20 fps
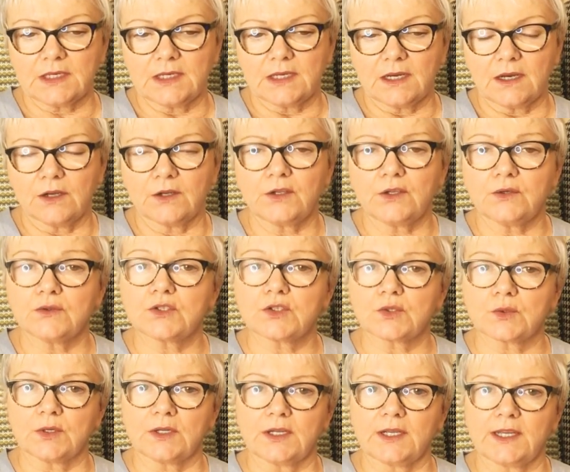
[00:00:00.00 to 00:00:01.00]

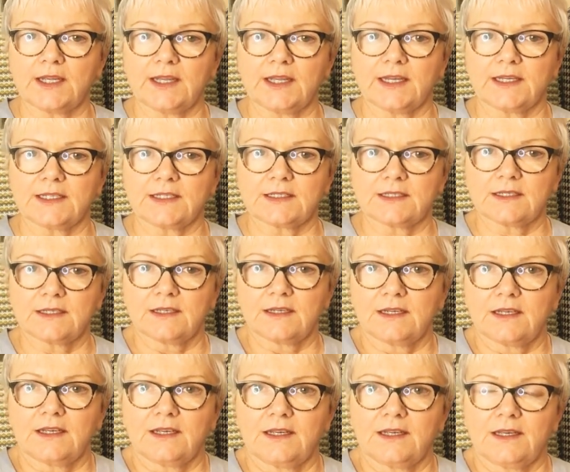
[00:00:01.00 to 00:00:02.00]
unusual in that
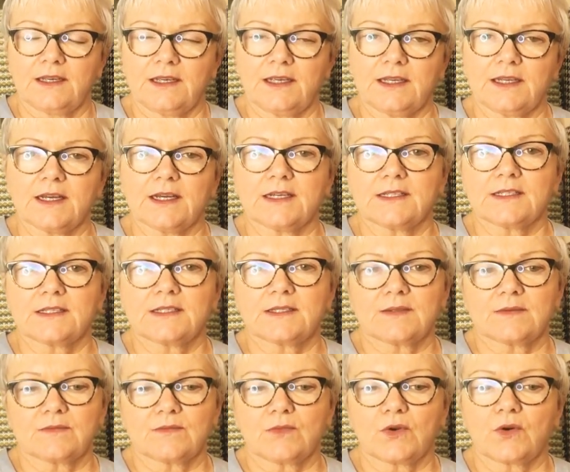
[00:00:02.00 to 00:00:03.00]
it has
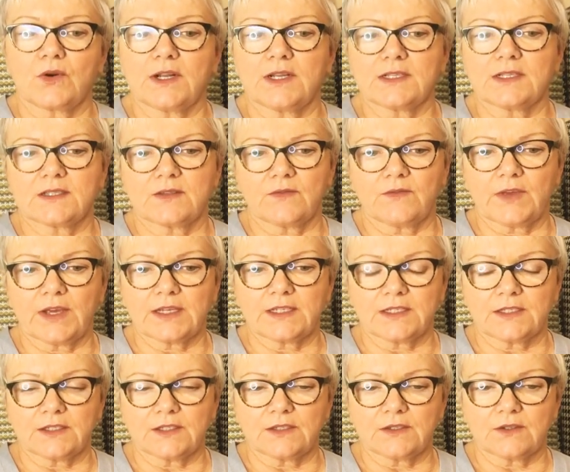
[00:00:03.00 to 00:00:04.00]
more or less
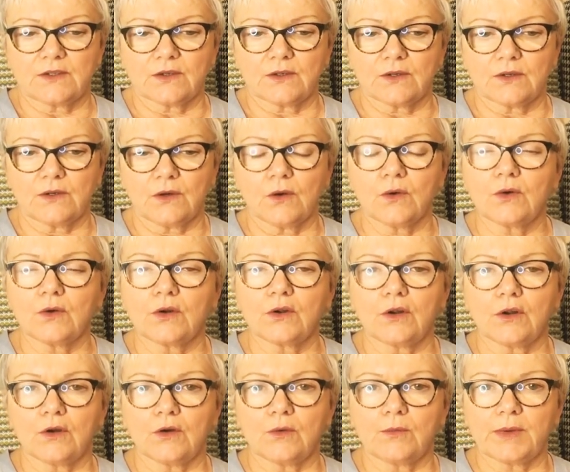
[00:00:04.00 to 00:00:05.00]
affected the whole
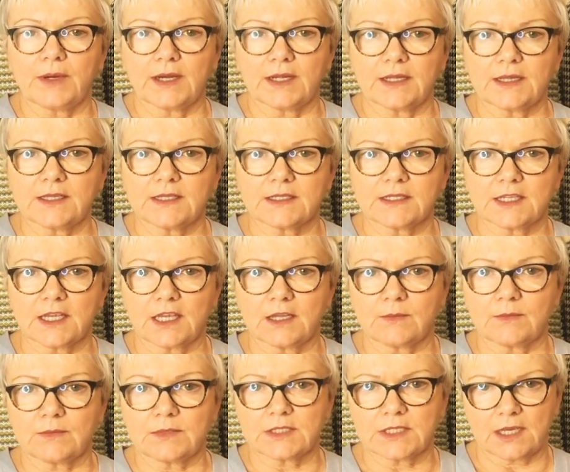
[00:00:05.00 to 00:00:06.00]
globe at the
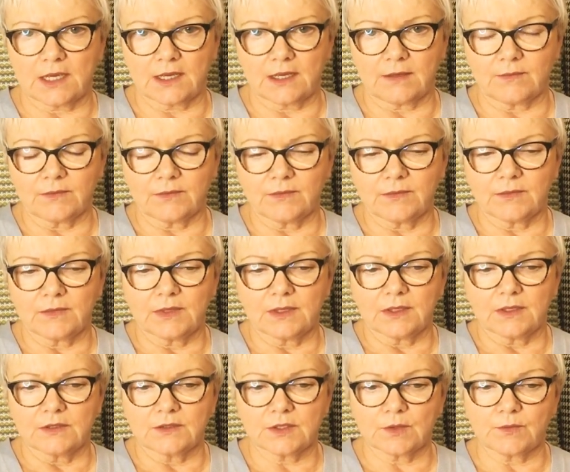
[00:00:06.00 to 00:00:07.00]
same time.
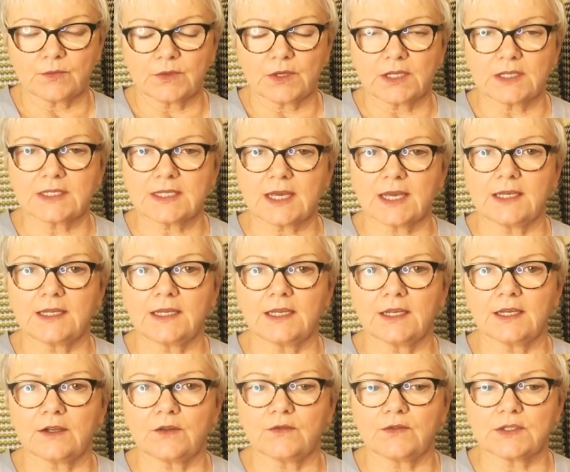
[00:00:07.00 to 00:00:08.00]
Something tiny
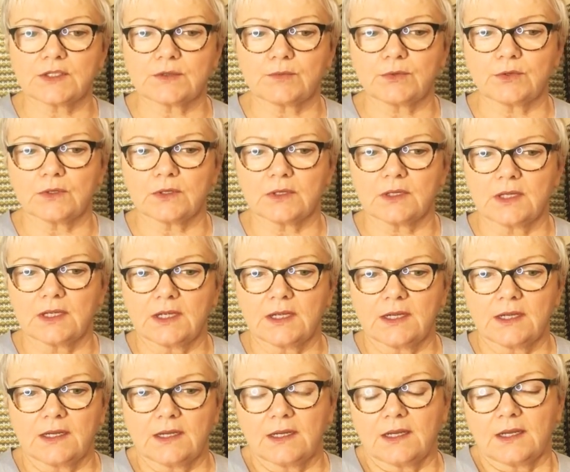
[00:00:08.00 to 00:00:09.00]
and invisible
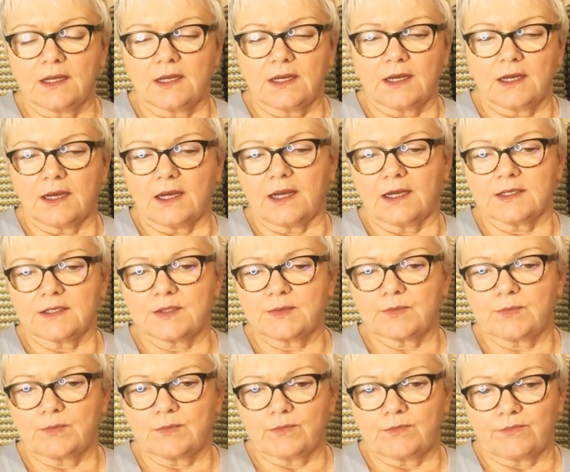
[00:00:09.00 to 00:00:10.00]
has
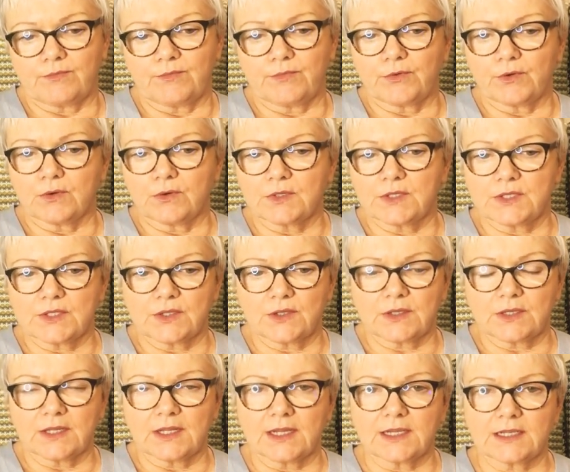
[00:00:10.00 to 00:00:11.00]
brought
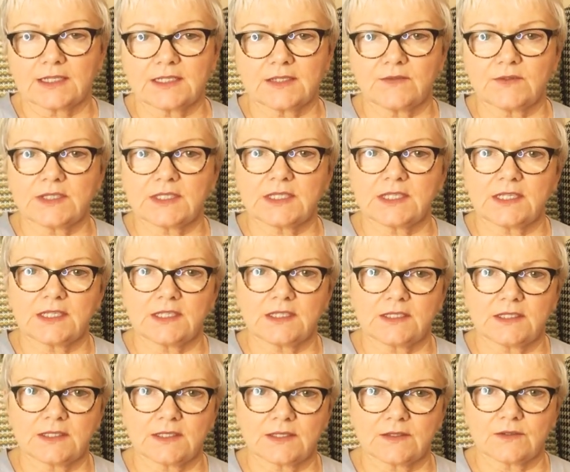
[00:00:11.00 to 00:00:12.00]
certain
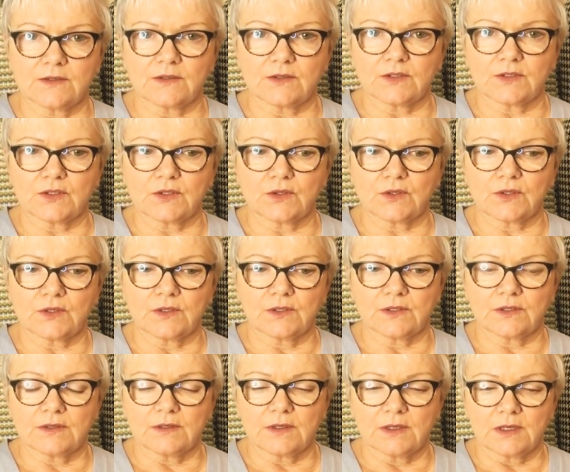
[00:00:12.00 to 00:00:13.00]
activities, certain